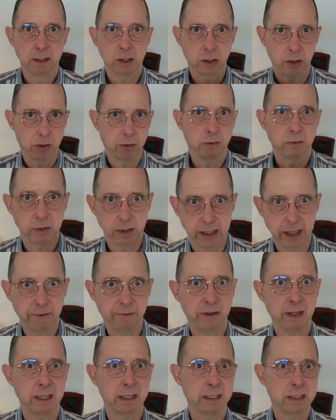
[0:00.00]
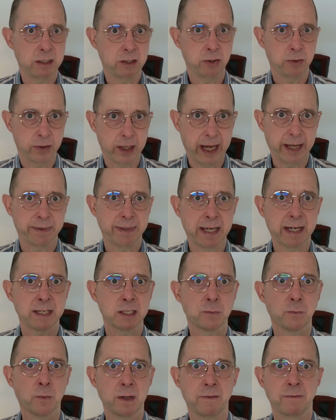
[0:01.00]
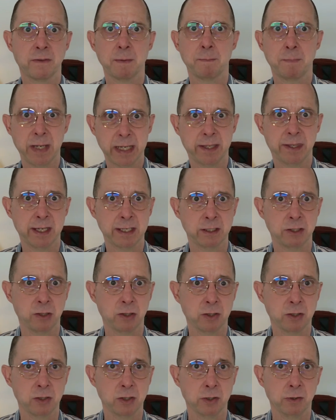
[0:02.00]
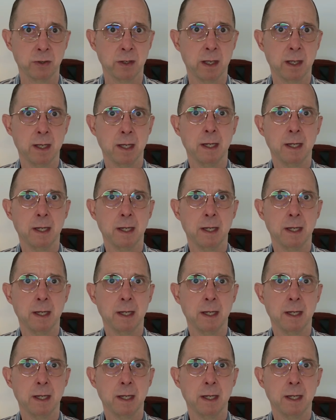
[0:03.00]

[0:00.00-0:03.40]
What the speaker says: So definitely do that. That is one of the big things you do.